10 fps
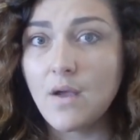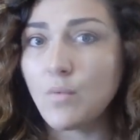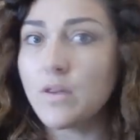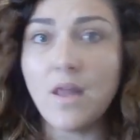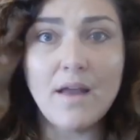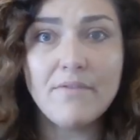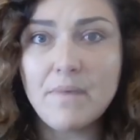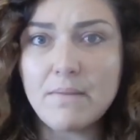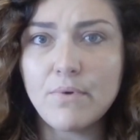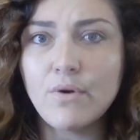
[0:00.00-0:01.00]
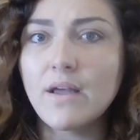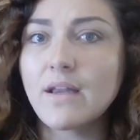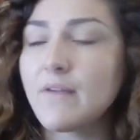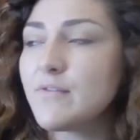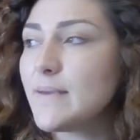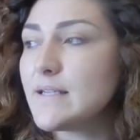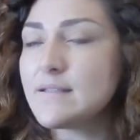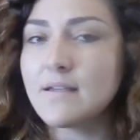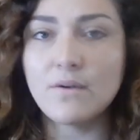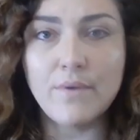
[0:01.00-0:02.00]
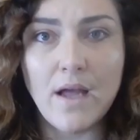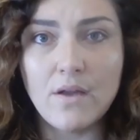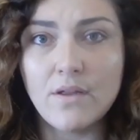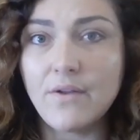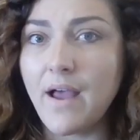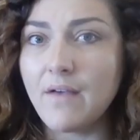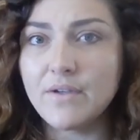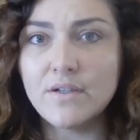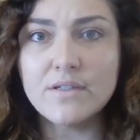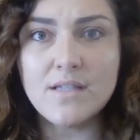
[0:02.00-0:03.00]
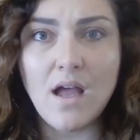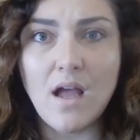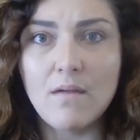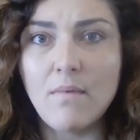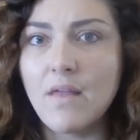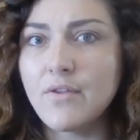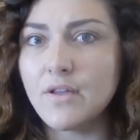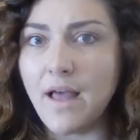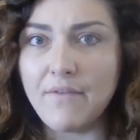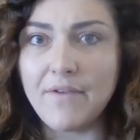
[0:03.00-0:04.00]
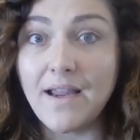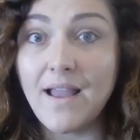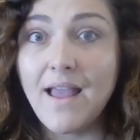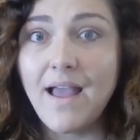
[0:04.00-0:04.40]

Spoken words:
with a lot of people, and everybody's sitting around and they're having a good time and they're laughing.